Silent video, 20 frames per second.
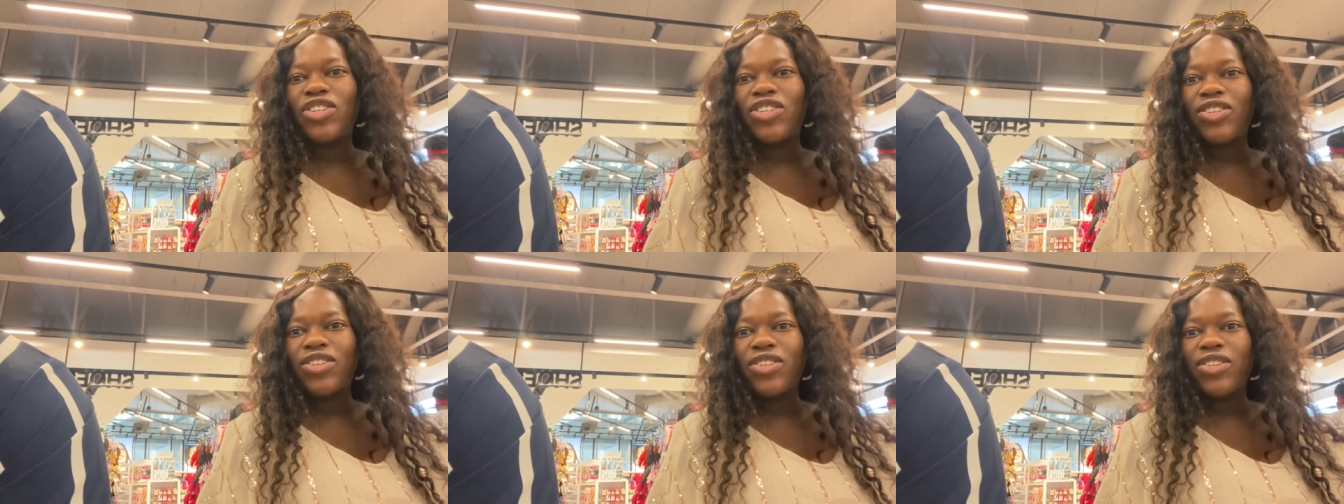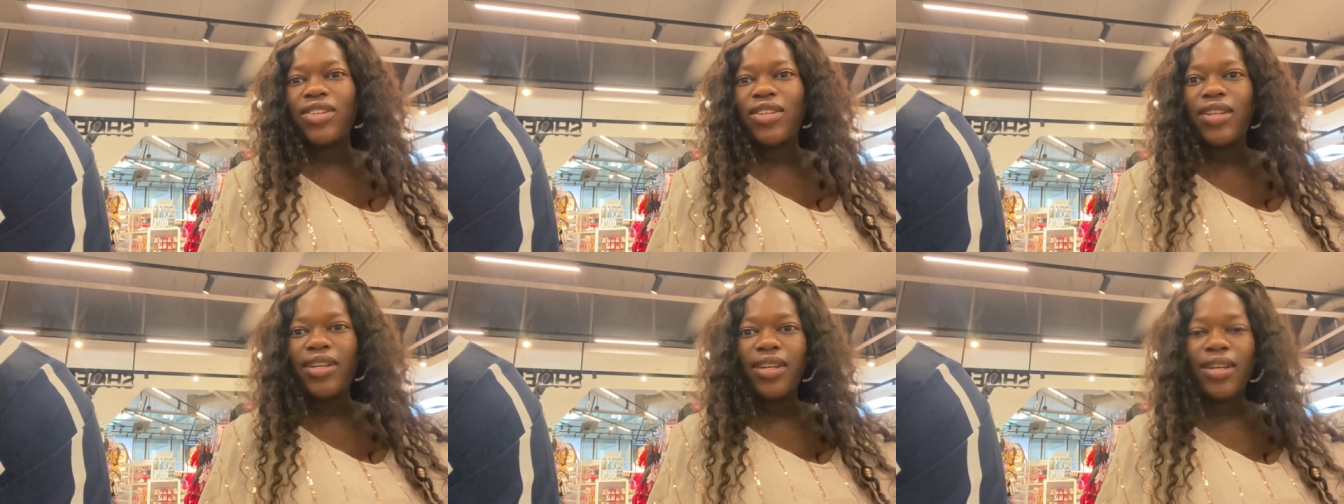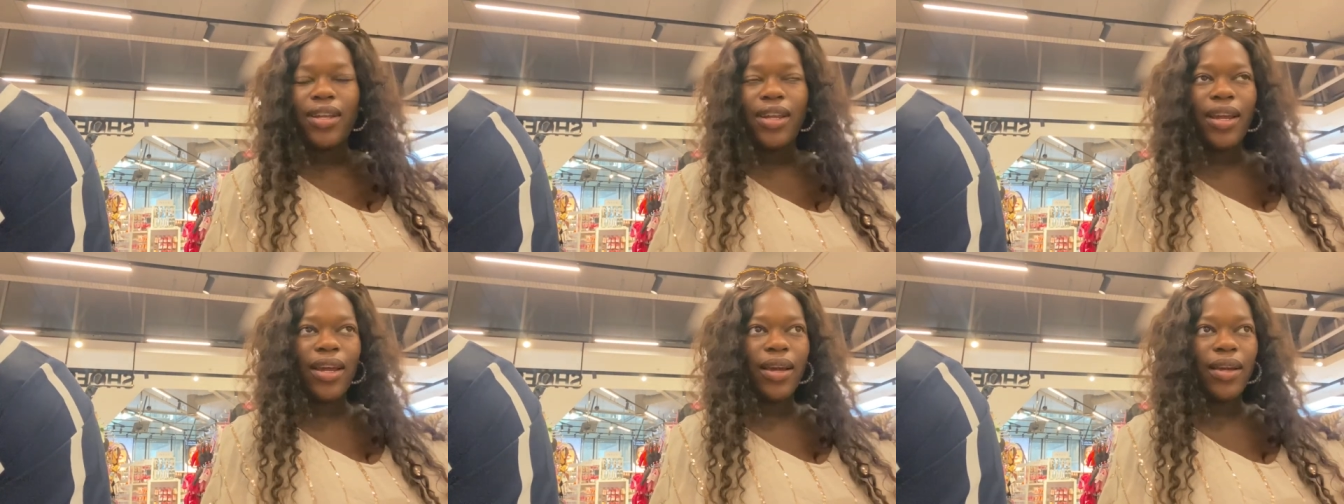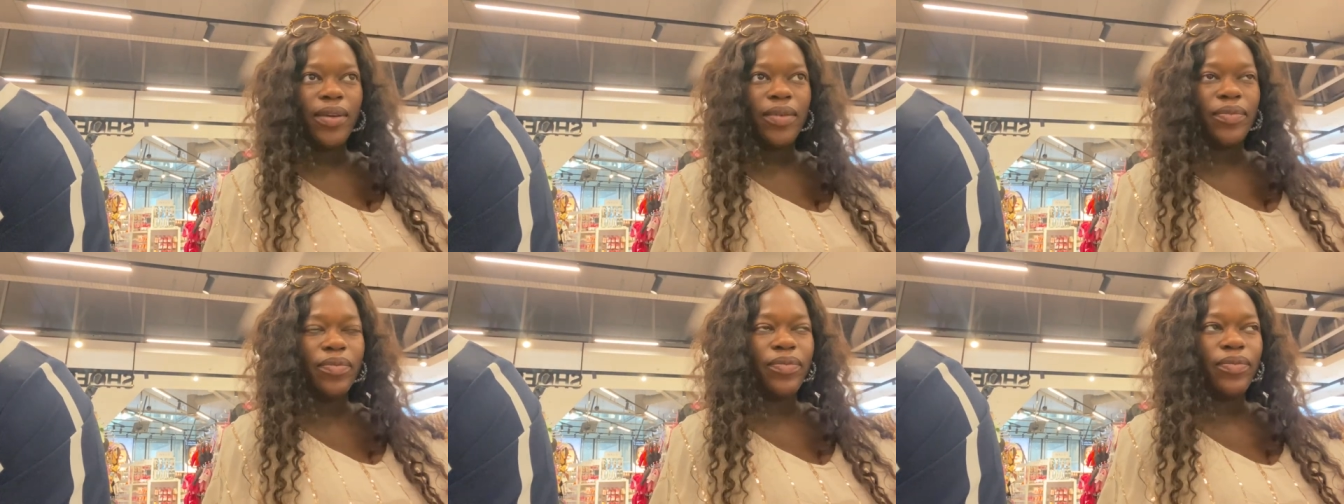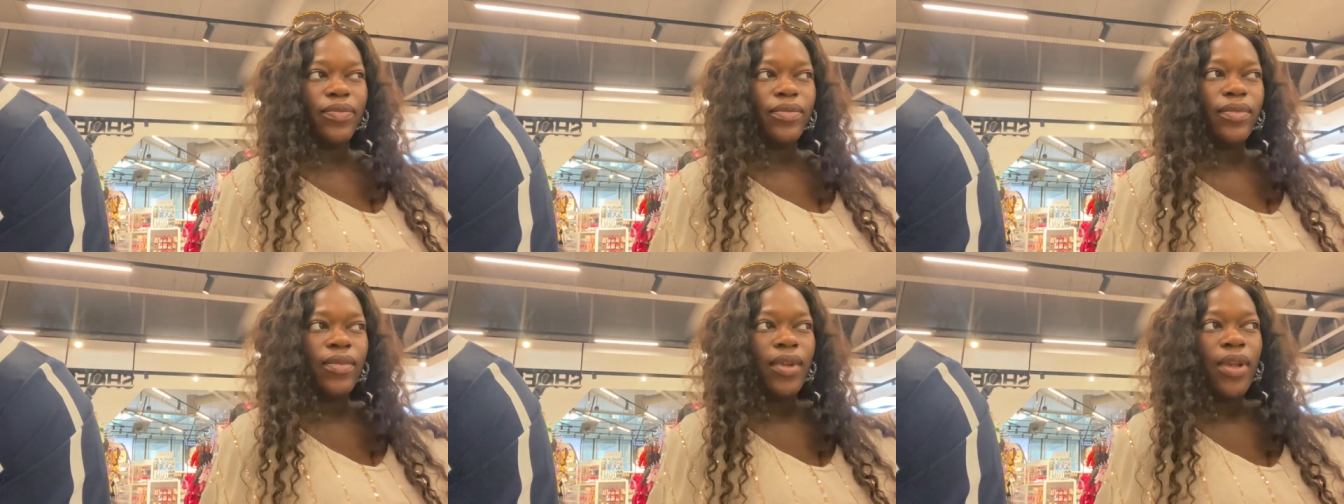10 yeah.
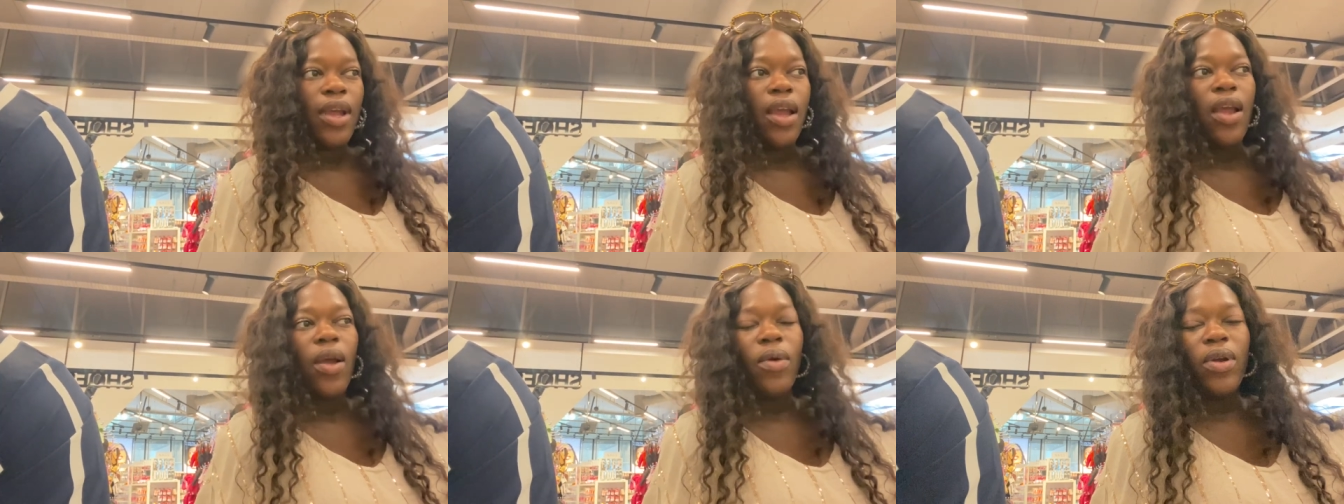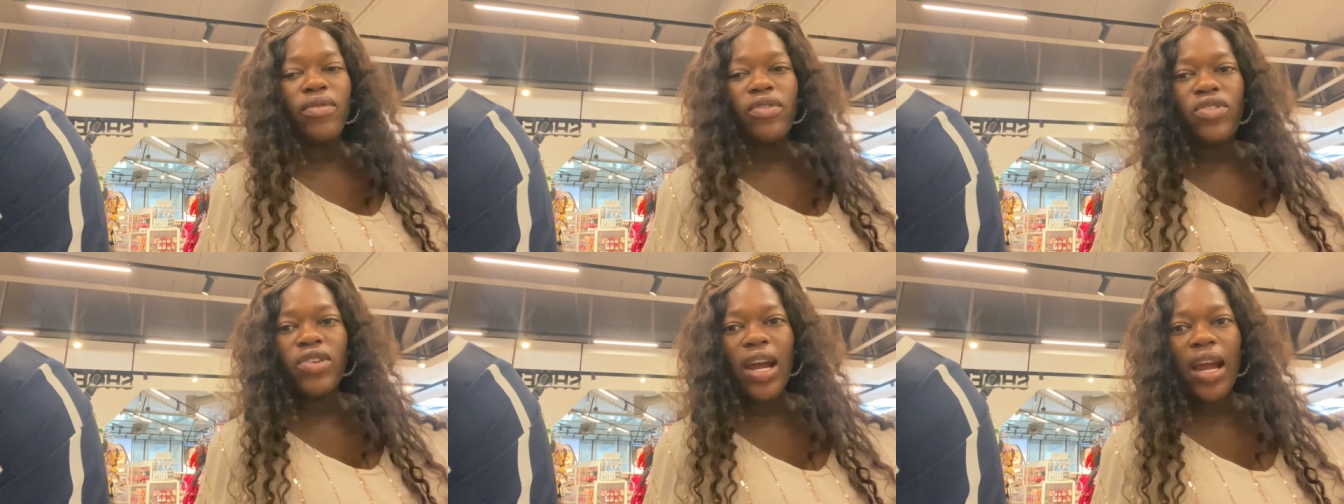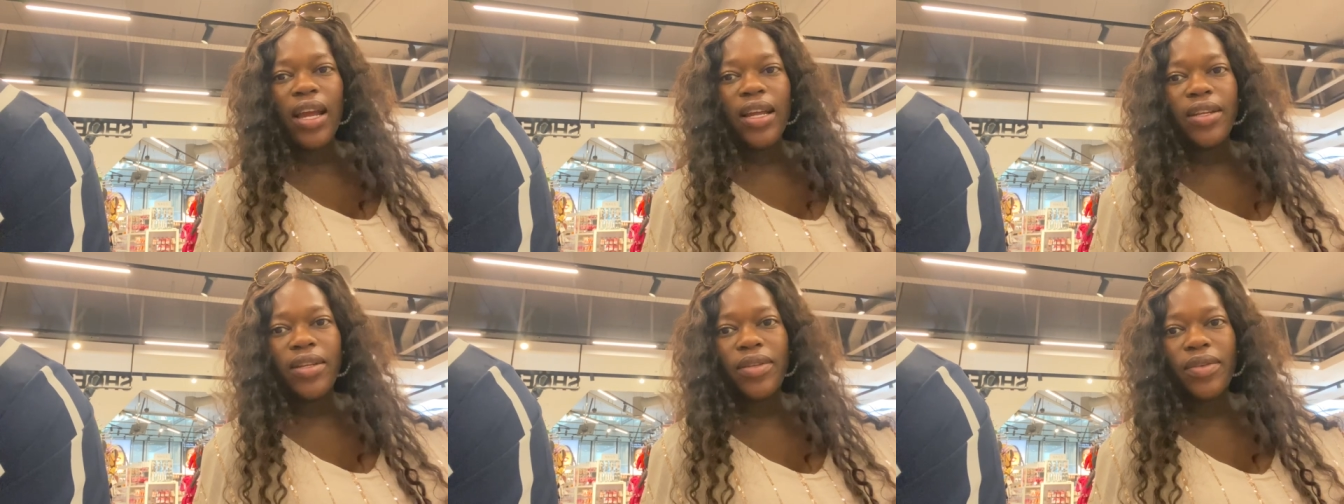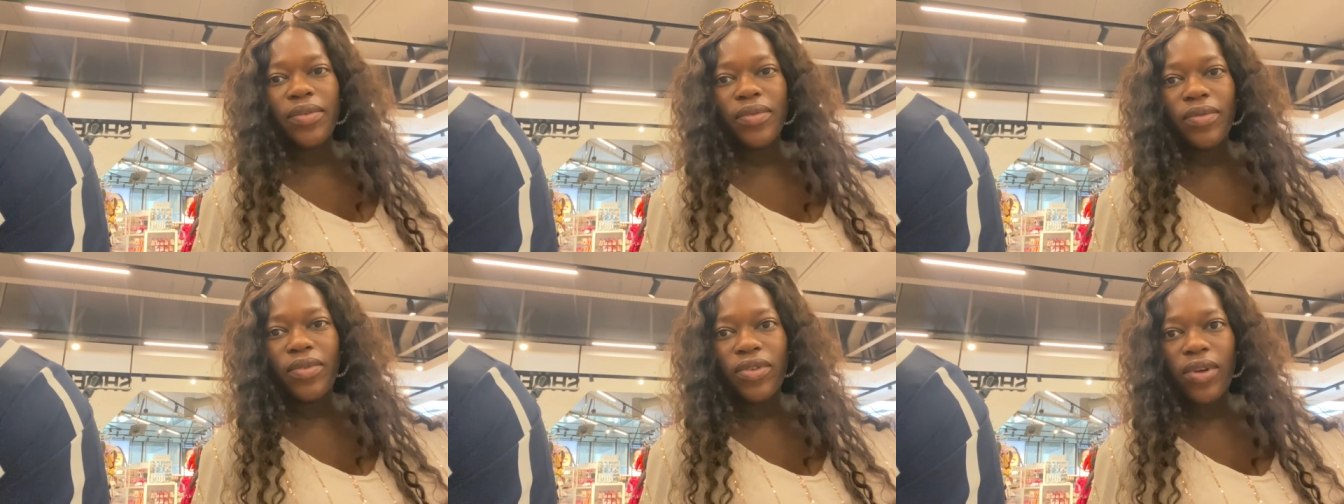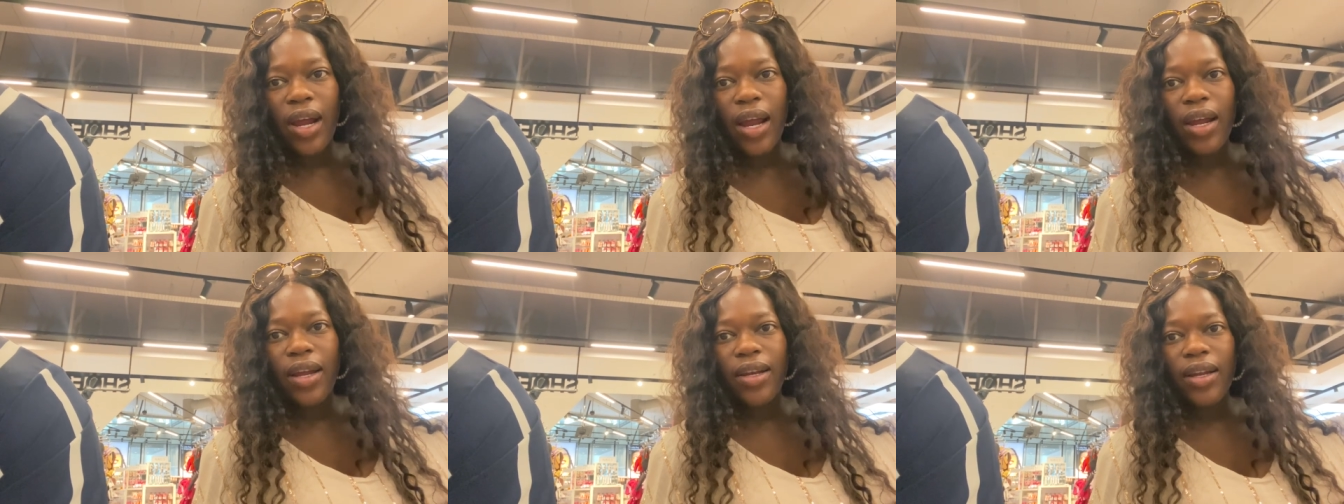We tried,
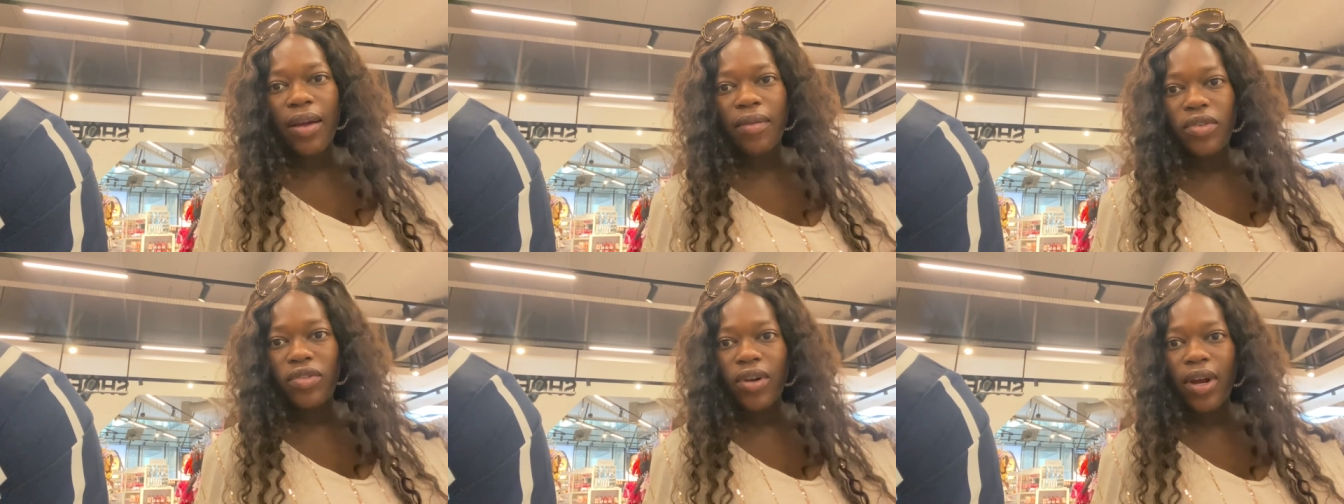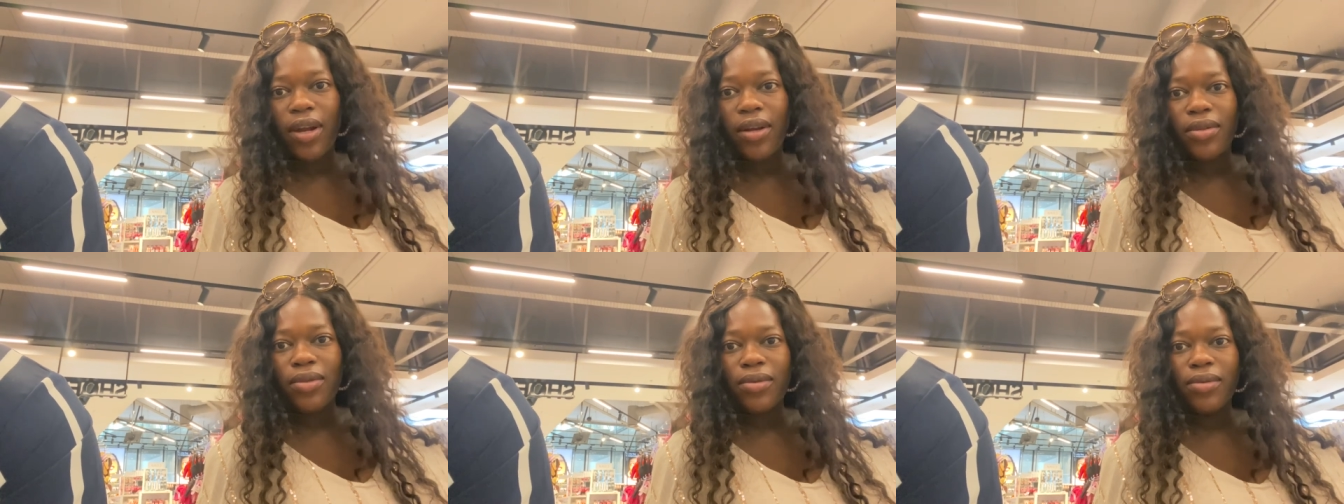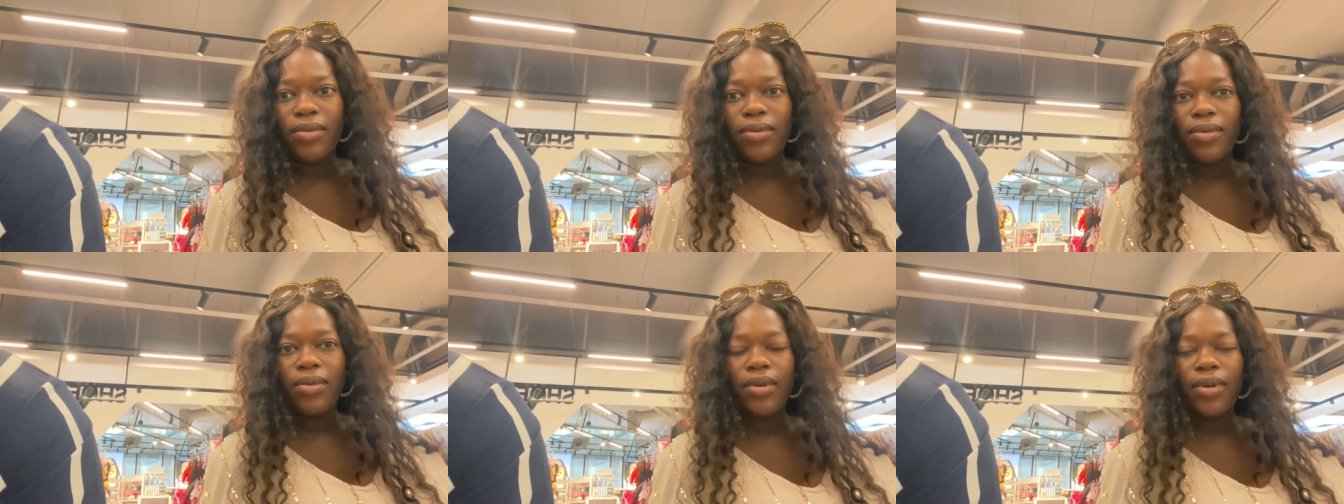tried, I've tried too.